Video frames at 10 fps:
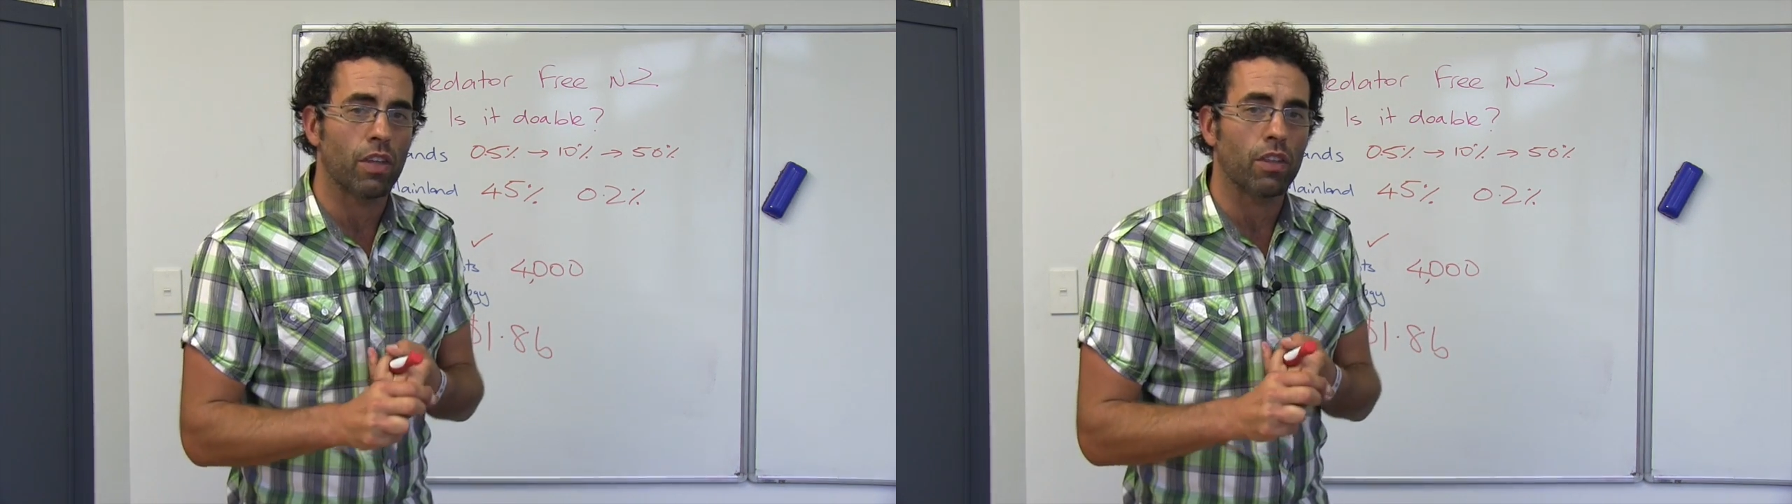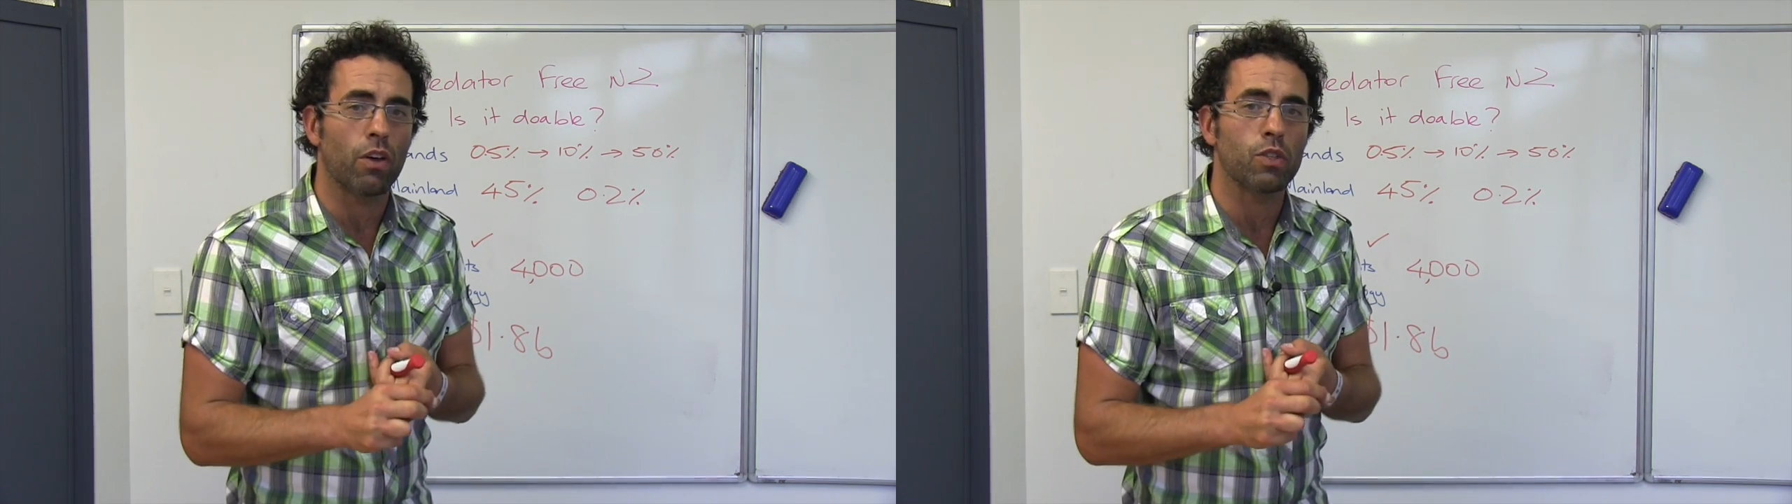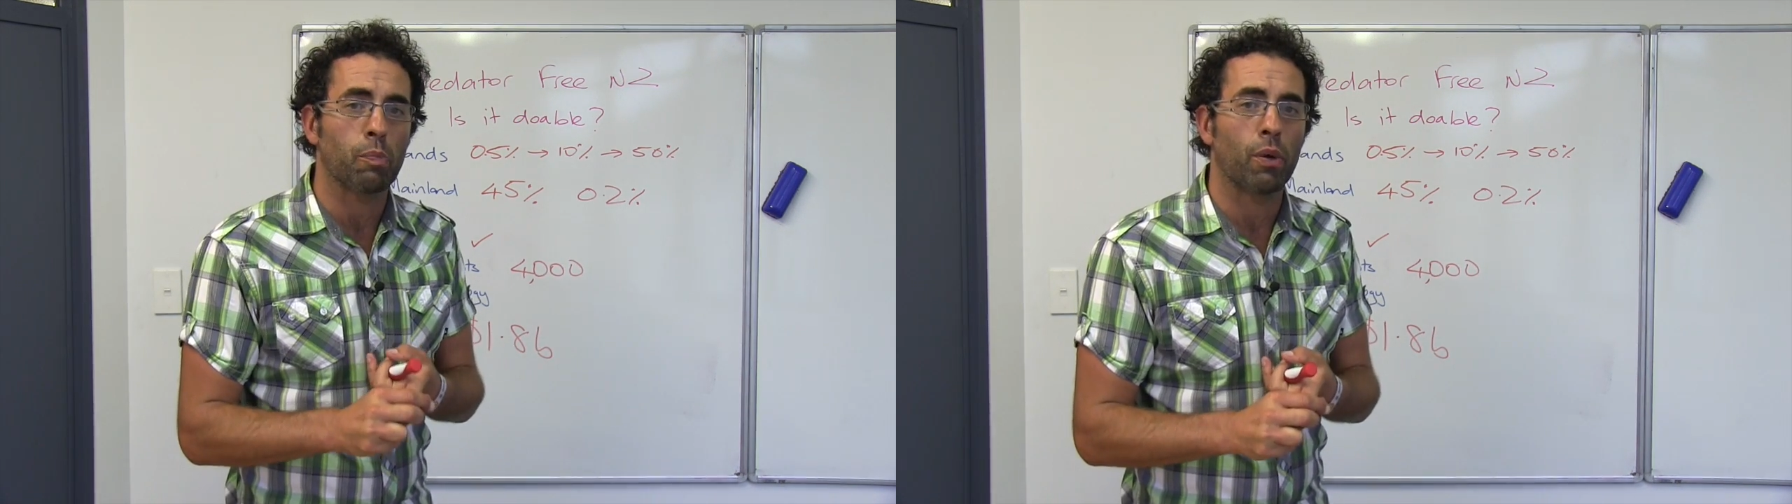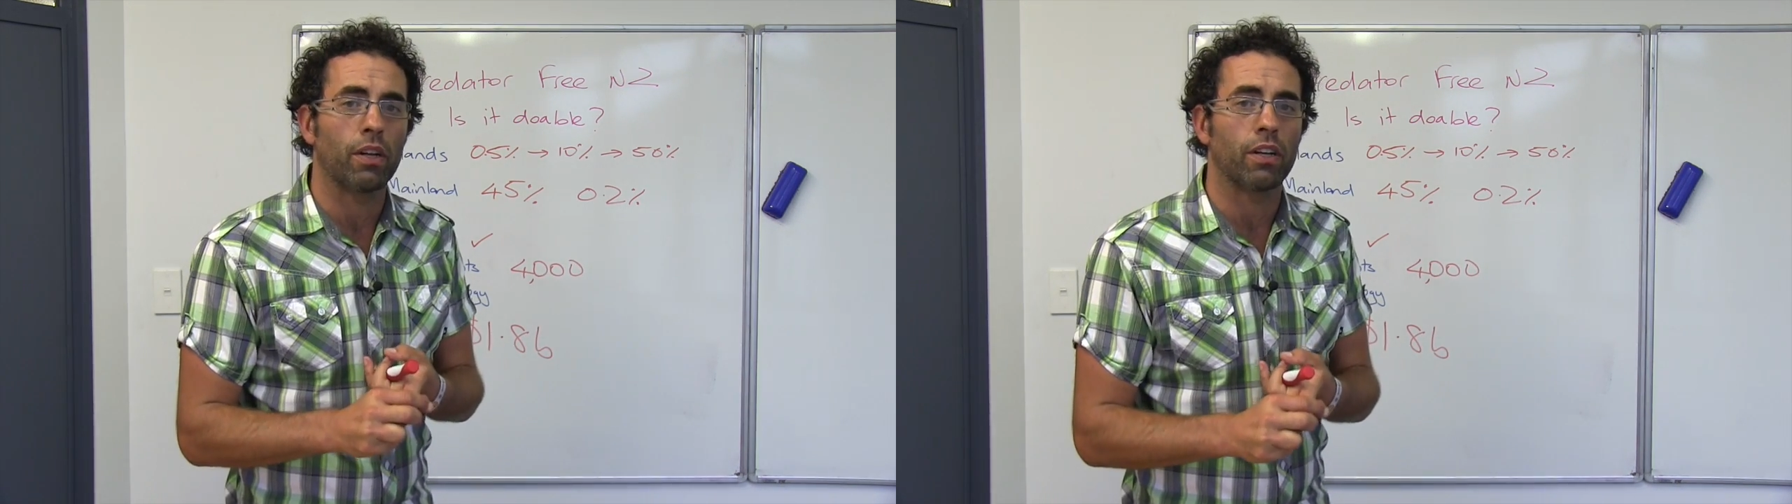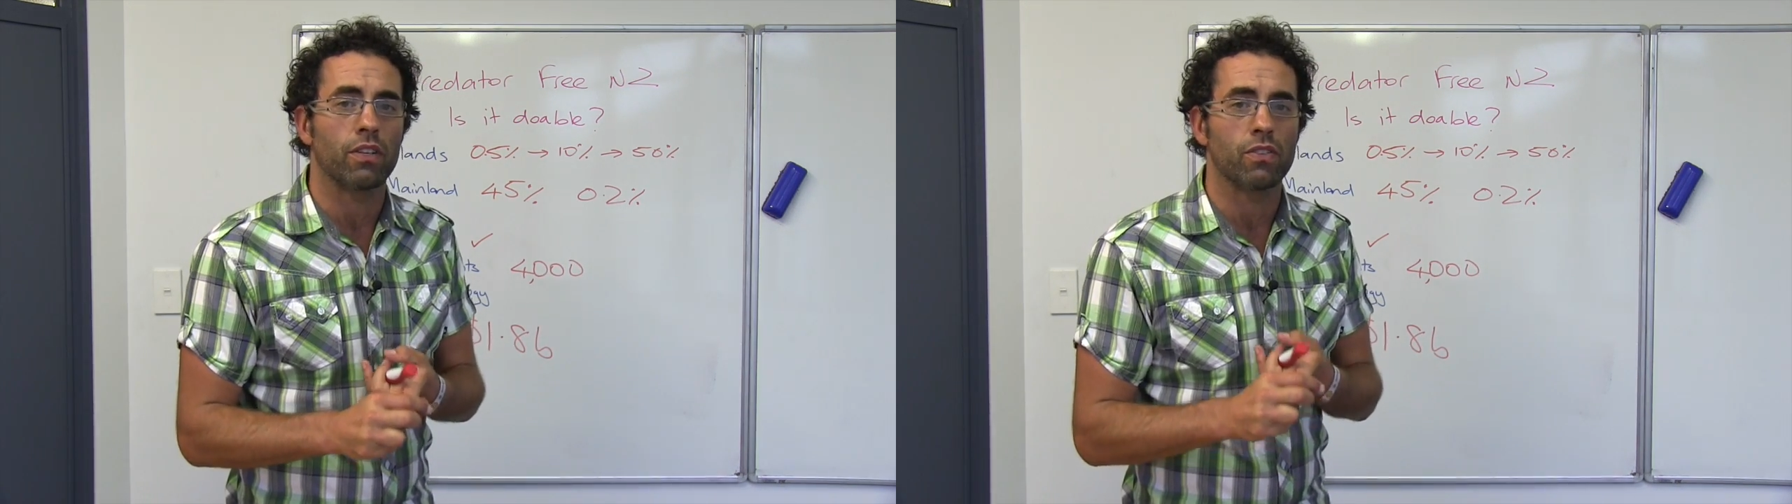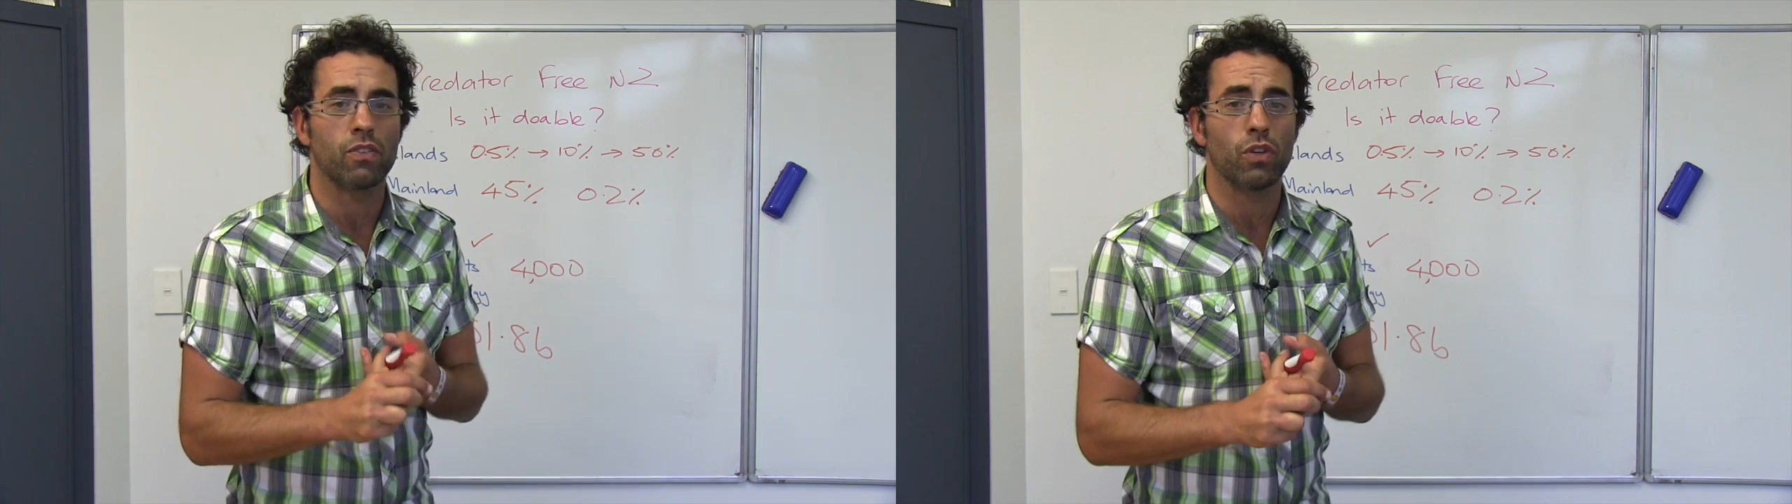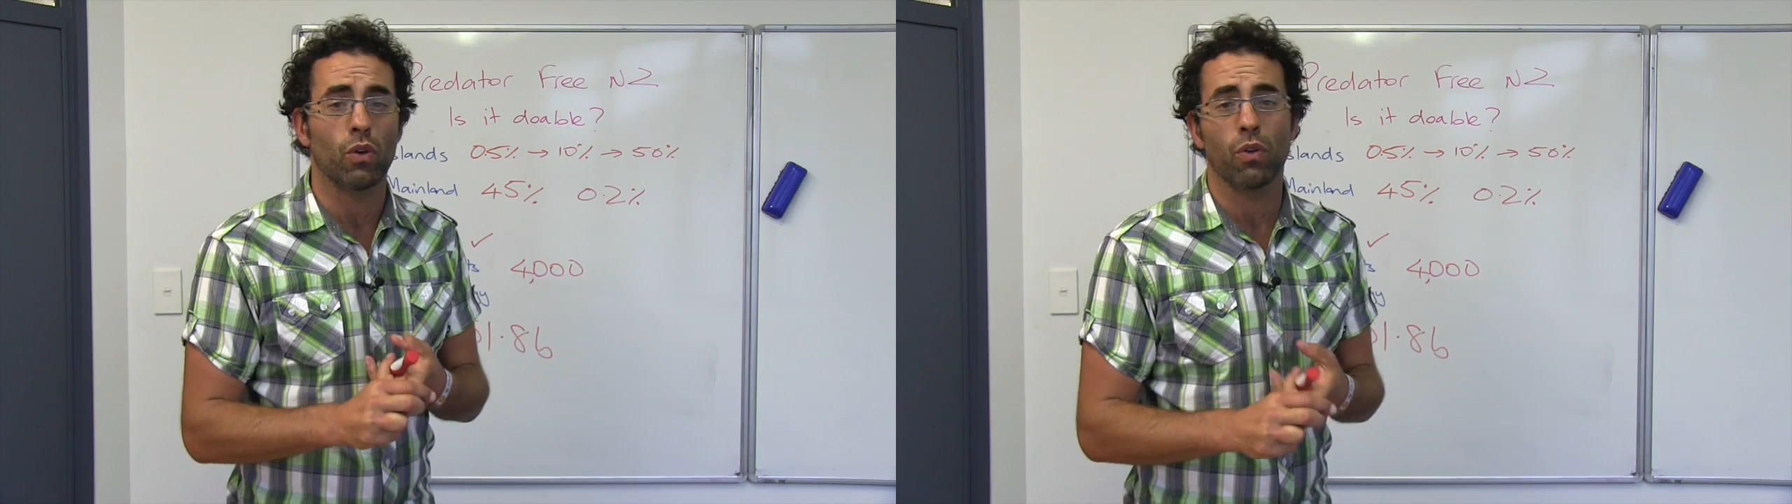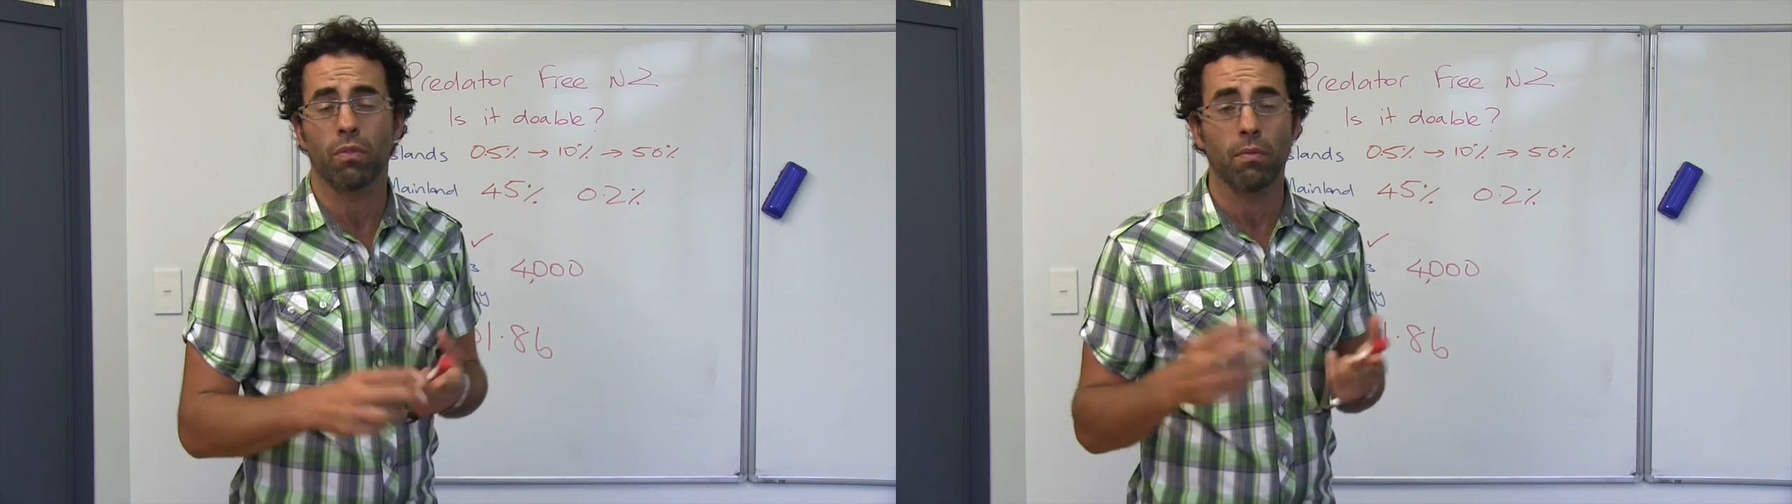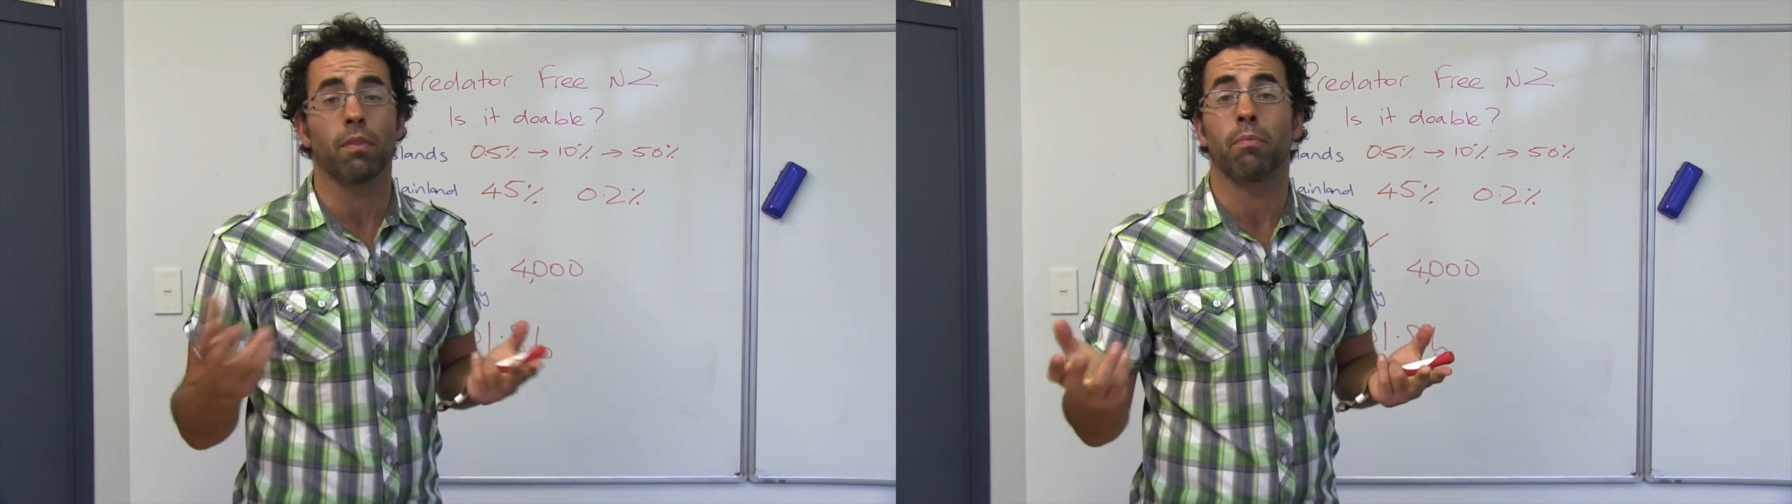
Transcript: that those predators do.